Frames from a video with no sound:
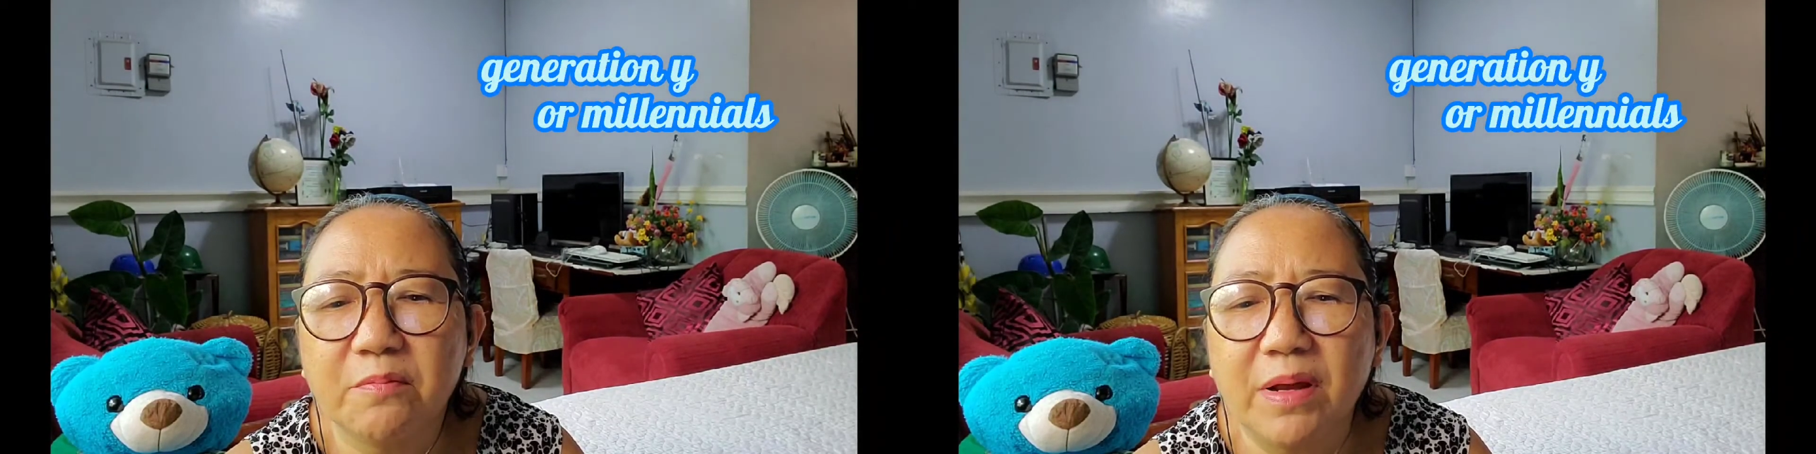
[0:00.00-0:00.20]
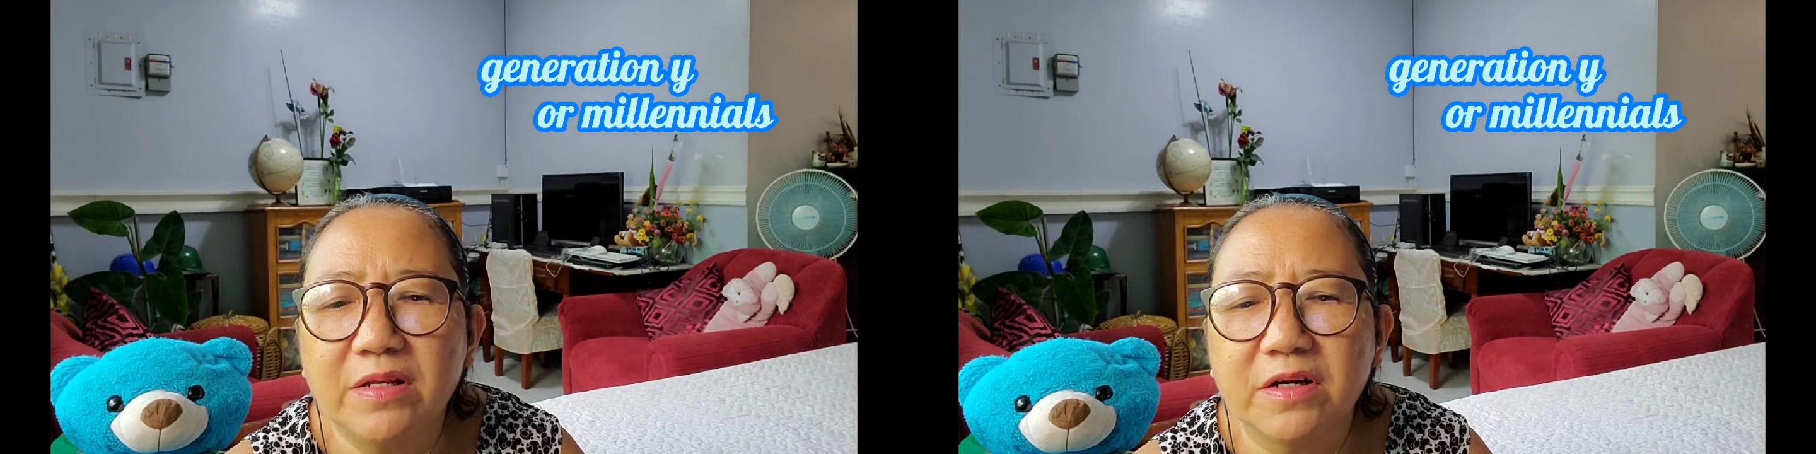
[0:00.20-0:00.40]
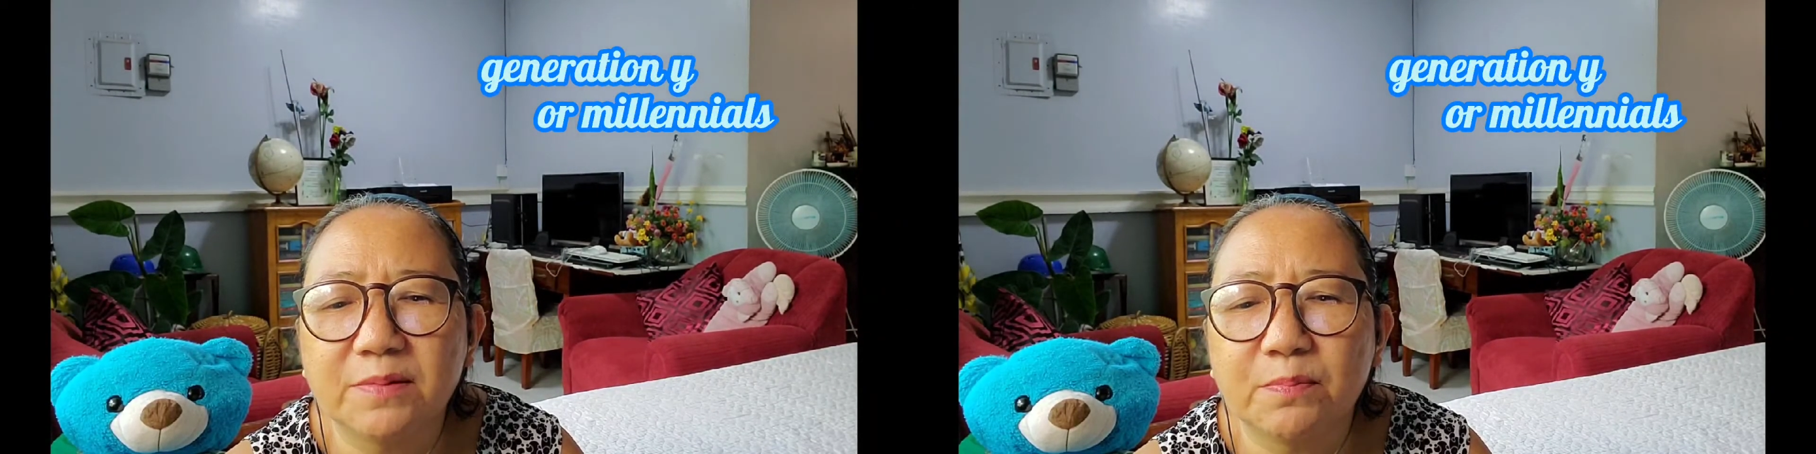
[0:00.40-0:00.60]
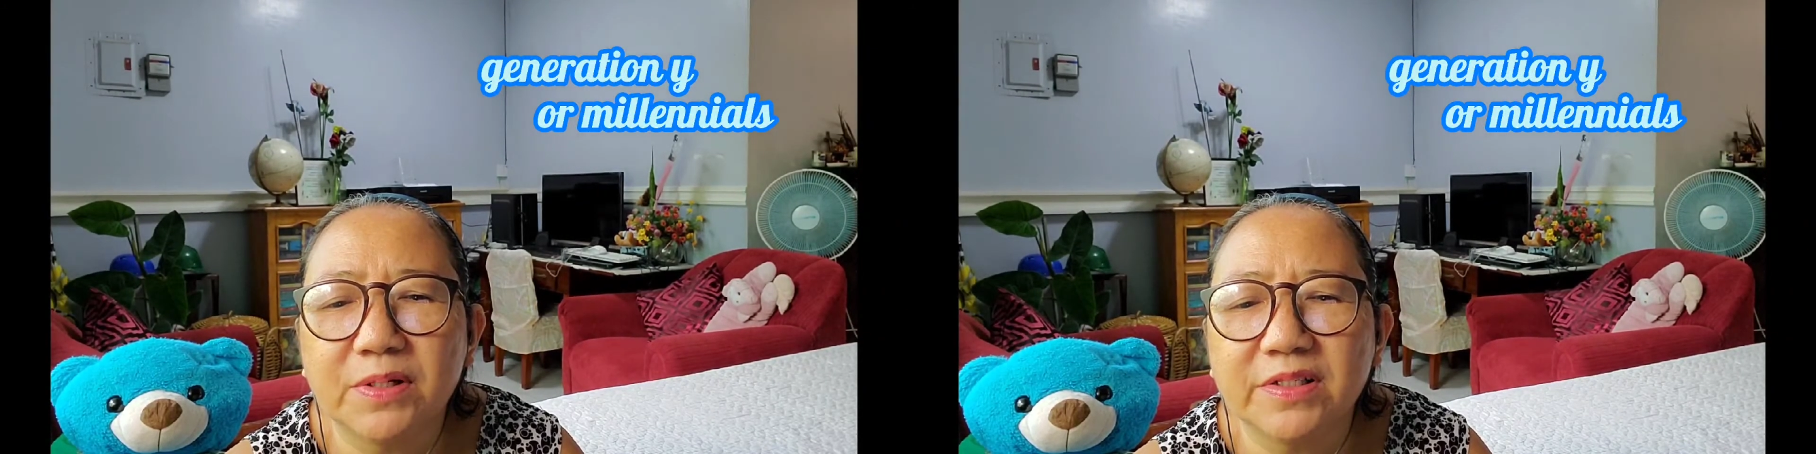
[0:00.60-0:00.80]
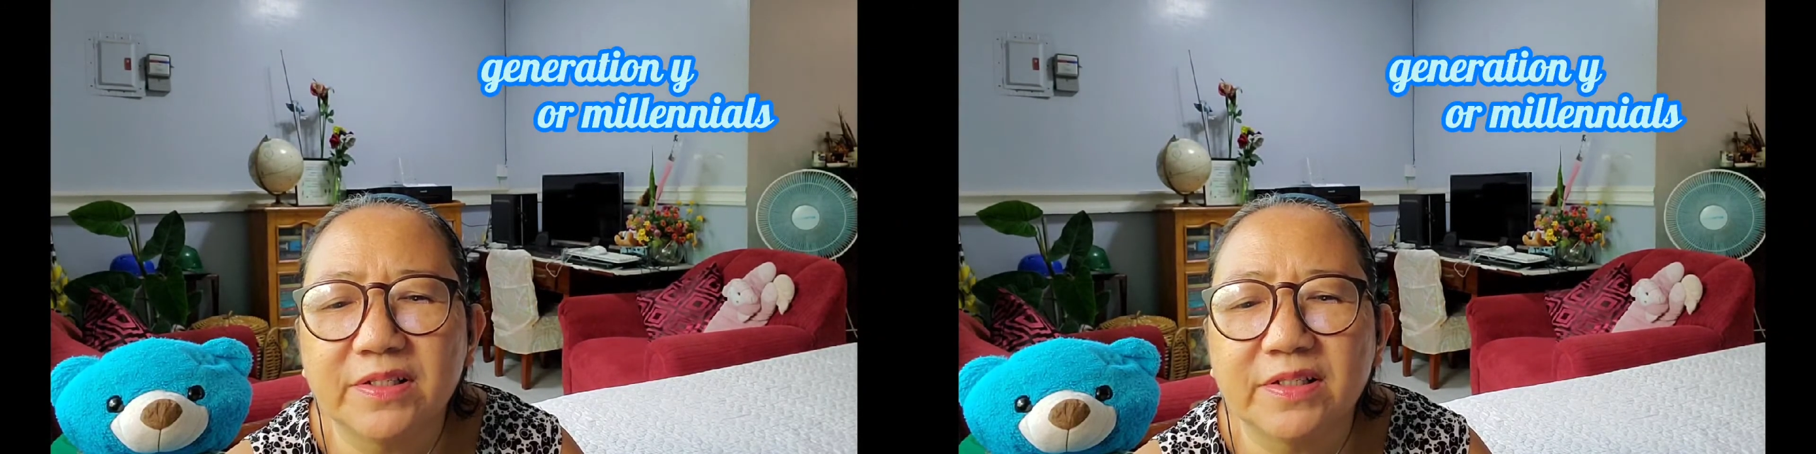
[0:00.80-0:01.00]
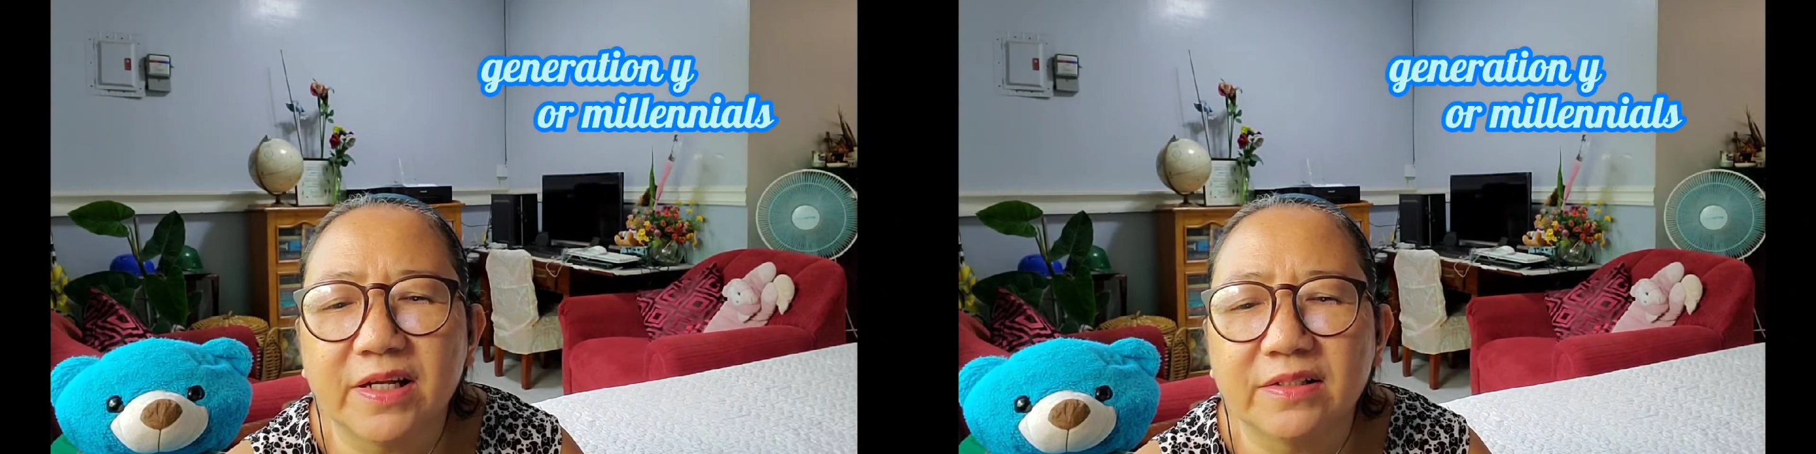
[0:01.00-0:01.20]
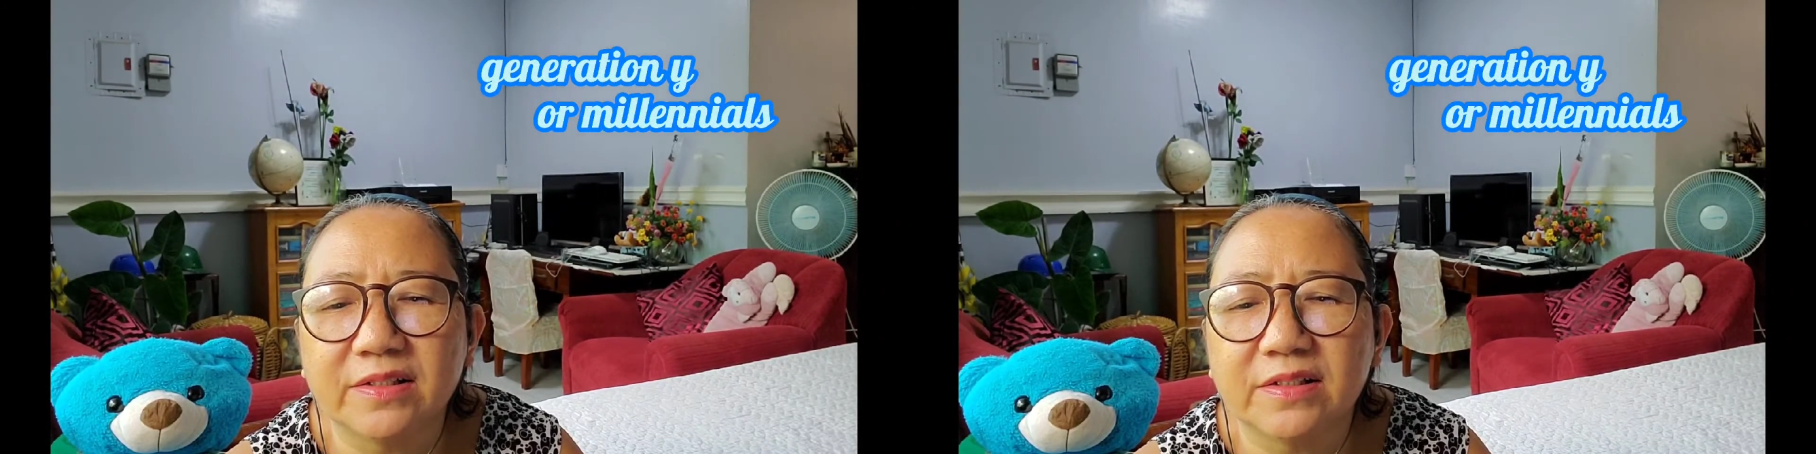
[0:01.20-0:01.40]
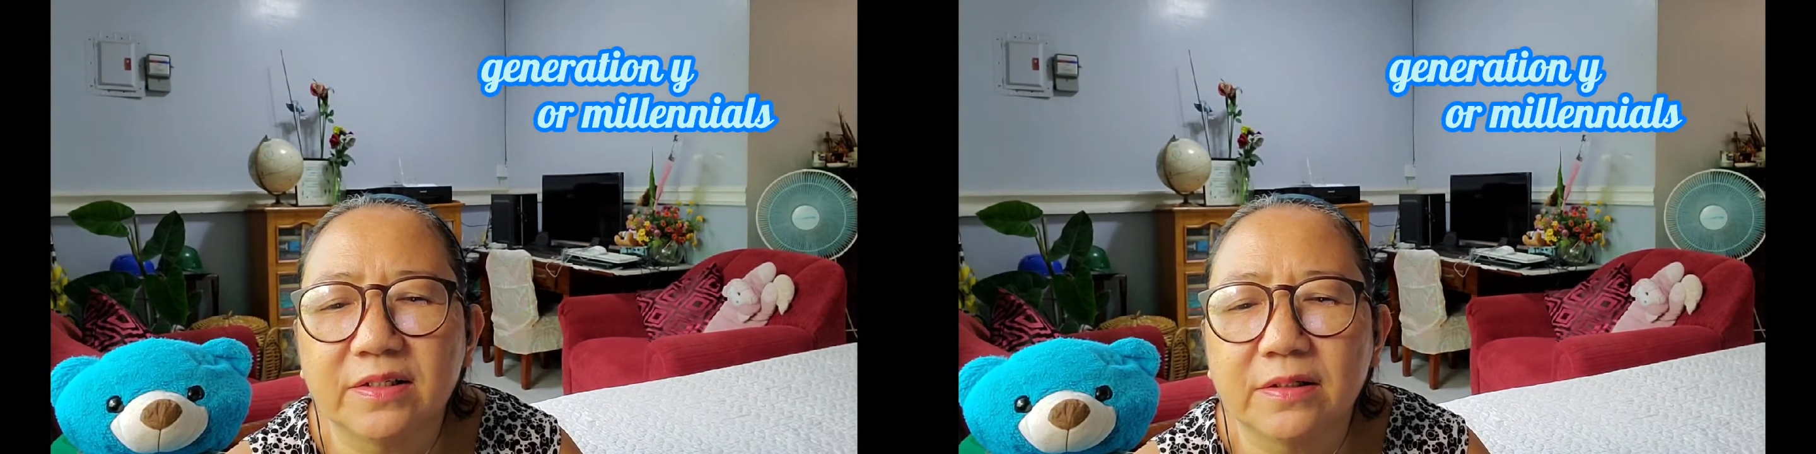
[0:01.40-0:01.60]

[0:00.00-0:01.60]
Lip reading: major purchases.